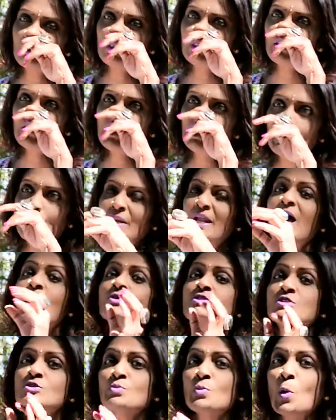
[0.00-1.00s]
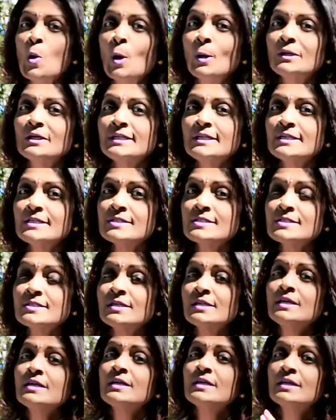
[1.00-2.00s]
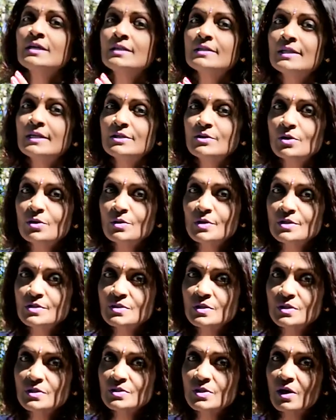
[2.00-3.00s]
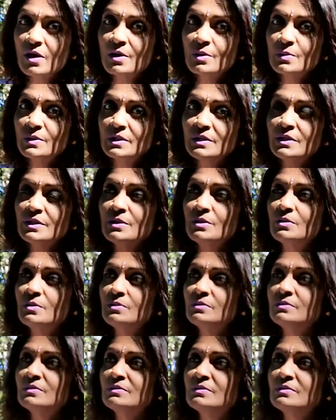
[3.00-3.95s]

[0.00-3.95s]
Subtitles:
Okay, no matter how small it is that your crystals are with you.